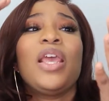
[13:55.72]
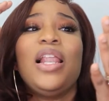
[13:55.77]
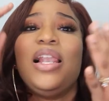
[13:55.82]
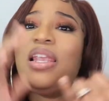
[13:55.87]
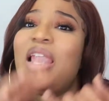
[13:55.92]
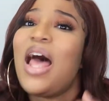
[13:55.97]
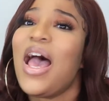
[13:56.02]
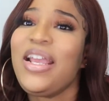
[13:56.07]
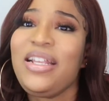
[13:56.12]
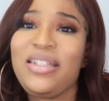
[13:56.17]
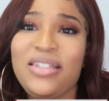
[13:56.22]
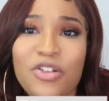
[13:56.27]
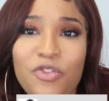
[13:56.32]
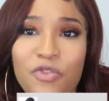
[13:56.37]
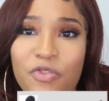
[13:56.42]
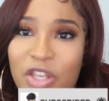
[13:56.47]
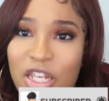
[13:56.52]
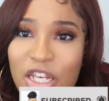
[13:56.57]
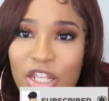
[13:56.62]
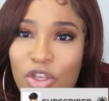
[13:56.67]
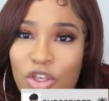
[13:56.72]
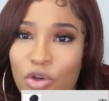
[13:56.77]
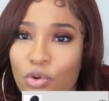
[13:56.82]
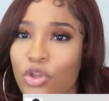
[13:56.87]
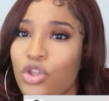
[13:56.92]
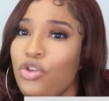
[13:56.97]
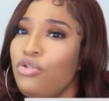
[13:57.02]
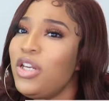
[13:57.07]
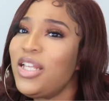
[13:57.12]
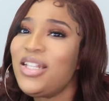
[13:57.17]
like the video.
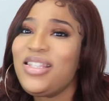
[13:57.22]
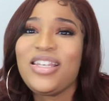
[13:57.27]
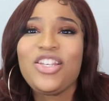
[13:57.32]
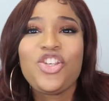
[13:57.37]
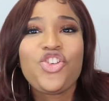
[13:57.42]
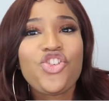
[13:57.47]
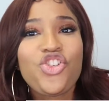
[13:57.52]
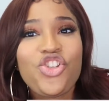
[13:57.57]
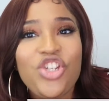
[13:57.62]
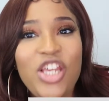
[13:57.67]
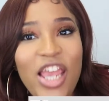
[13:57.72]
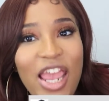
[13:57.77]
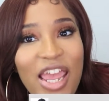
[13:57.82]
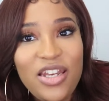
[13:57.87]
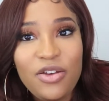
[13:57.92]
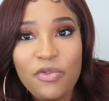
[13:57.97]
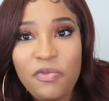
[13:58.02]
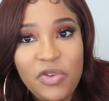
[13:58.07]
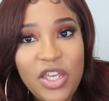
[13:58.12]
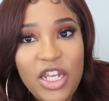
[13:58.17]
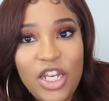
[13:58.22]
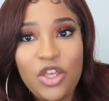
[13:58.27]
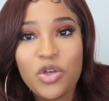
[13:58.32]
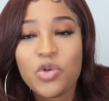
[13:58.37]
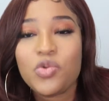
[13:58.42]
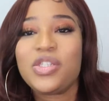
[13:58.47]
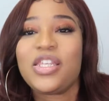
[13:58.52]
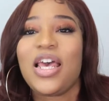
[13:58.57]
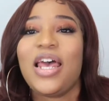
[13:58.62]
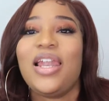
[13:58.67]
You need to share the
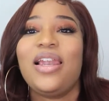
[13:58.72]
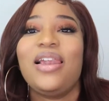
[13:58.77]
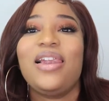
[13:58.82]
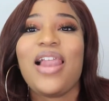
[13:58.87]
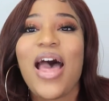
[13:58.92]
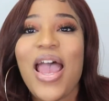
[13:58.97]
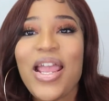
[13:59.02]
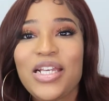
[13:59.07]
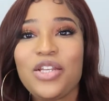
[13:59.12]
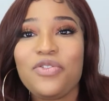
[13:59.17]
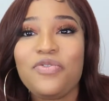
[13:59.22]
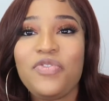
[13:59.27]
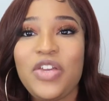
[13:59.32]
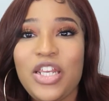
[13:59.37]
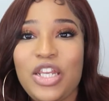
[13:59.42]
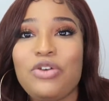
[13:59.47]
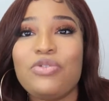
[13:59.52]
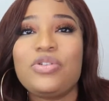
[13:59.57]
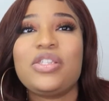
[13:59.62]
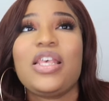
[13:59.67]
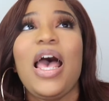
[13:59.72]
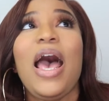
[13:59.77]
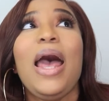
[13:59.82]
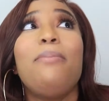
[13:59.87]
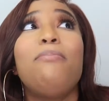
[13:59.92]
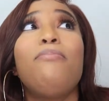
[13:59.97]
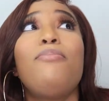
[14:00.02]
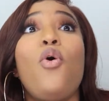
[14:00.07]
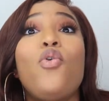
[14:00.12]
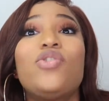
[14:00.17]
videos and like the videos,
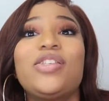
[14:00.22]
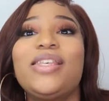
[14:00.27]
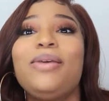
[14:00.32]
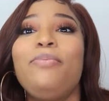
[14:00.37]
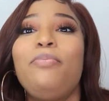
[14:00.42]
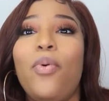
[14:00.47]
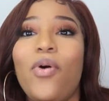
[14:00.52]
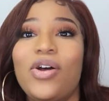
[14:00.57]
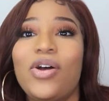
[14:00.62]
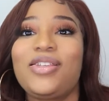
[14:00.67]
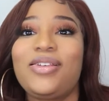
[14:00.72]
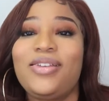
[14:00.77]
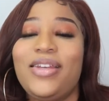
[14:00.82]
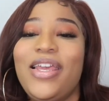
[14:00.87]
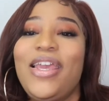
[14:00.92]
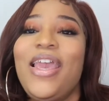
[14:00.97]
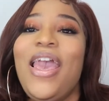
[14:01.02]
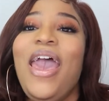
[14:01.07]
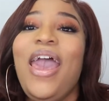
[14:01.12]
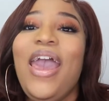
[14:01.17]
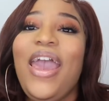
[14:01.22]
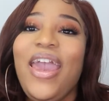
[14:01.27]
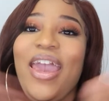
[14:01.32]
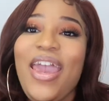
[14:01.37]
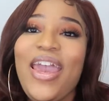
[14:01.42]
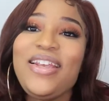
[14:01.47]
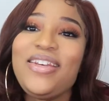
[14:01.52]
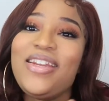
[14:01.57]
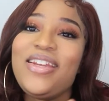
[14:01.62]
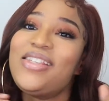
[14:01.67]
and most importantly,
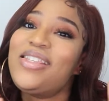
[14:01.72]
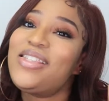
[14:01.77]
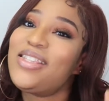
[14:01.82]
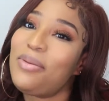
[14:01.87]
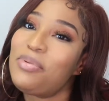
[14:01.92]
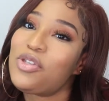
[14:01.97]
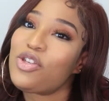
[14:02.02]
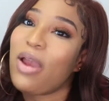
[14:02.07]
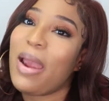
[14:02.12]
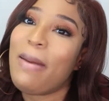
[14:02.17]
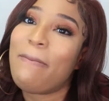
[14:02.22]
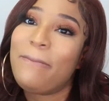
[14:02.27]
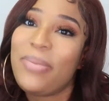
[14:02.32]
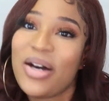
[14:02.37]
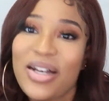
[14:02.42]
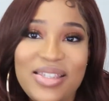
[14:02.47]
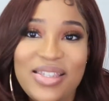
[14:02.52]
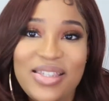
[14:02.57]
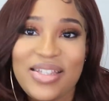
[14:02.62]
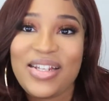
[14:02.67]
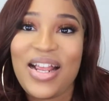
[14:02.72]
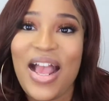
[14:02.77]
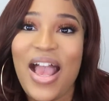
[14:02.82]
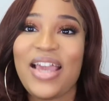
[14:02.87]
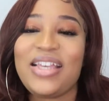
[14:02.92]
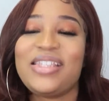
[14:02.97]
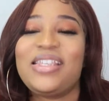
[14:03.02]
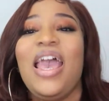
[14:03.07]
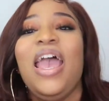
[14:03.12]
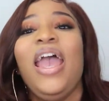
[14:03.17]
hit the subscribe button.
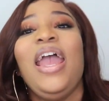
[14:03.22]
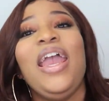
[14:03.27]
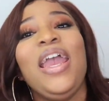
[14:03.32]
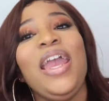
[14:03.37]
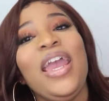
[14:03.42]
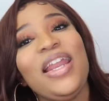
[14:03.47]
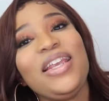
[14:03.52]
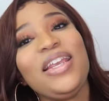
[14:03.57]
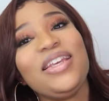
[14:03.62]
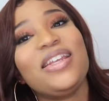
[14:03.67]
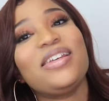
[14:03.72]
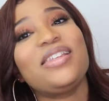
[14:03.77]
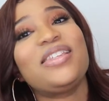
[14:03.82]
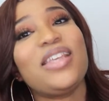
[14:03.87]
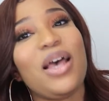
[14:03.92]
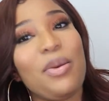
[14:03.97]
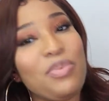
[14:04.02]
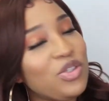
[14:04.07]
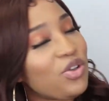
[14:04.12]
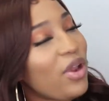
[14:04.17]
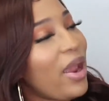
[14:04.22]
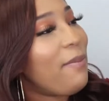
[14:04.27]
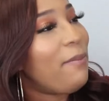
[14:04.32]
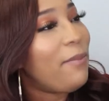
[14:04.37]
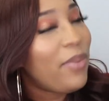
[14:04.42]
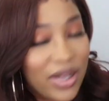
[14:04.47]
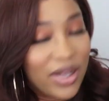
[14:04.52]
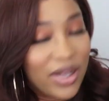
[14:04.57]
Guys, hit the subscribe